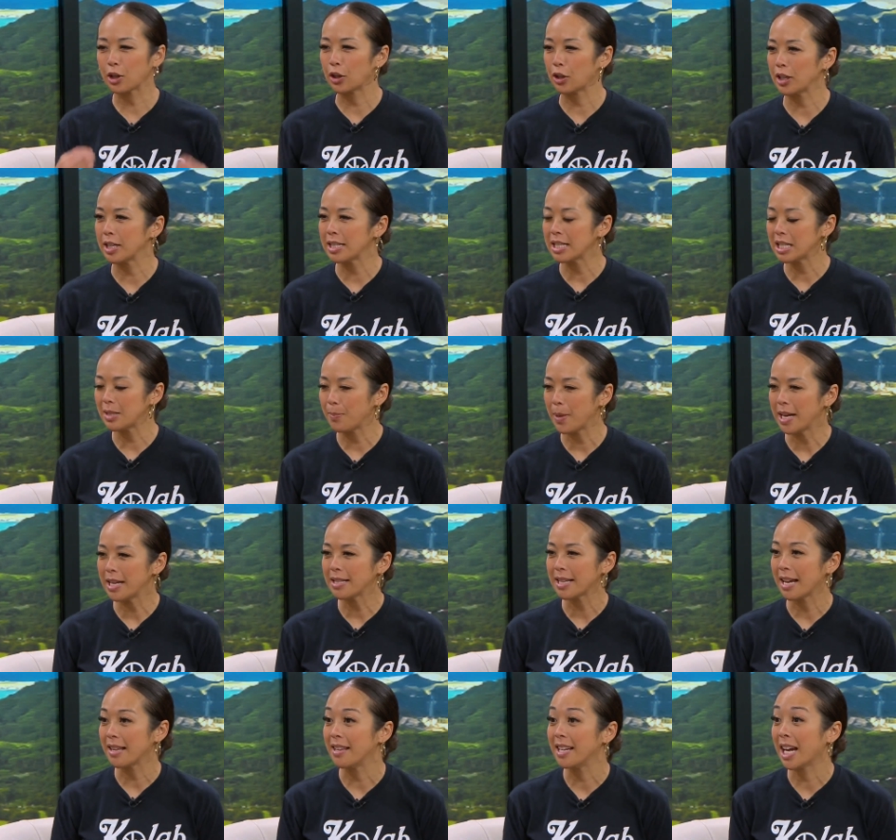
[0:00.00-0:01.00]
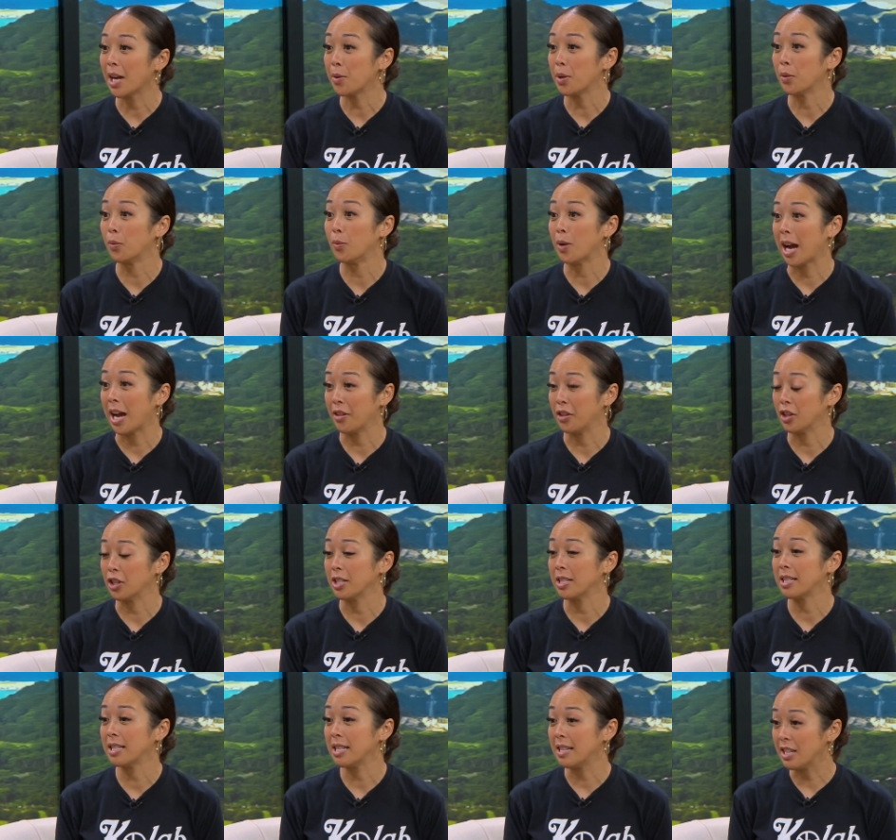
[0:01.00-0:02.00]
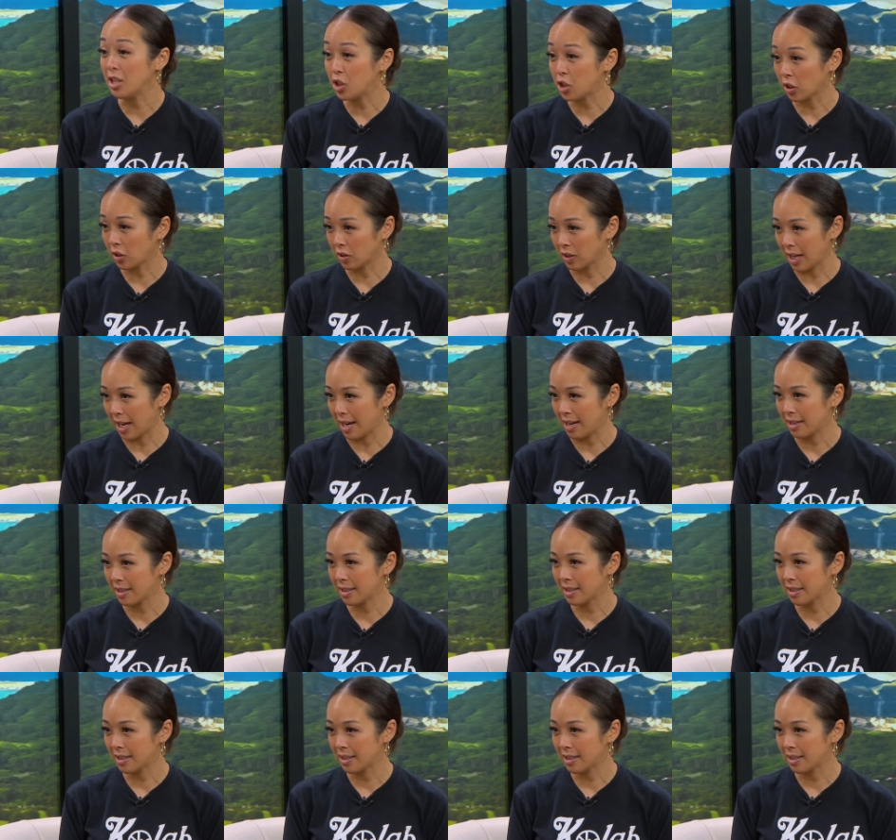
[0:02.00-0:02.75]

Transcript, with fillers: current space, I think I would rather teach a class.